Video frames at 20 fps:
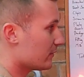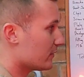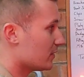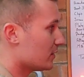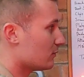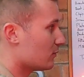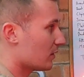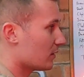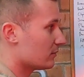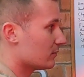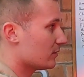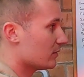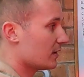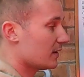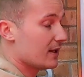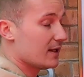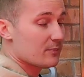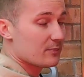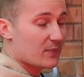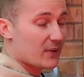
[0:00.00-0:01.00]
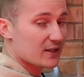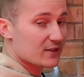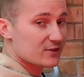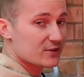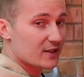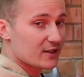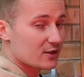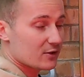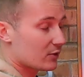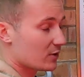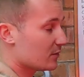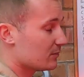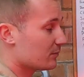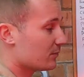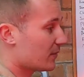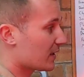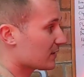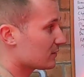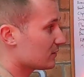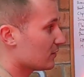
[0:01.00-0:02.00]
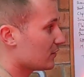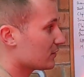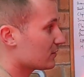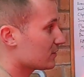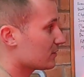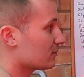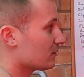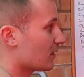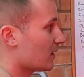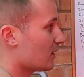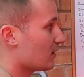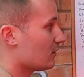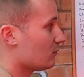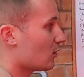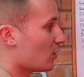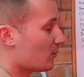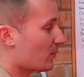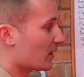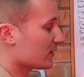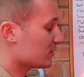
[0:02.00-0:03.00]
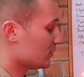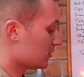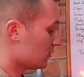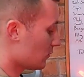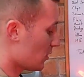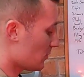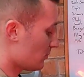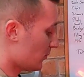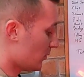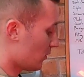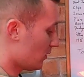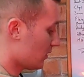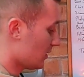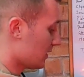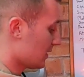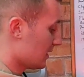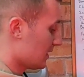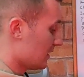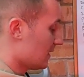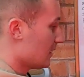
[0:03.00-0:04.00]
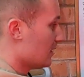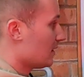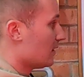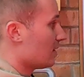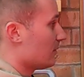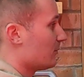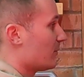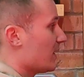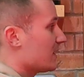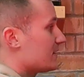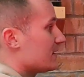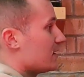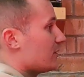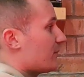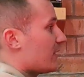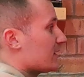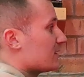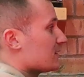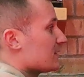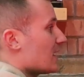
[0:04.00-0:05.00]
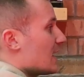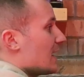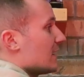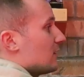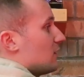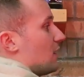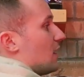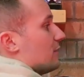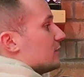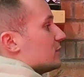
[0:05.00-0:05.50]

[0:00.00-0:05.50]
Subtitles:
whether you want it badging, you want it badgeless, what badges you want. But basically the badges that I got,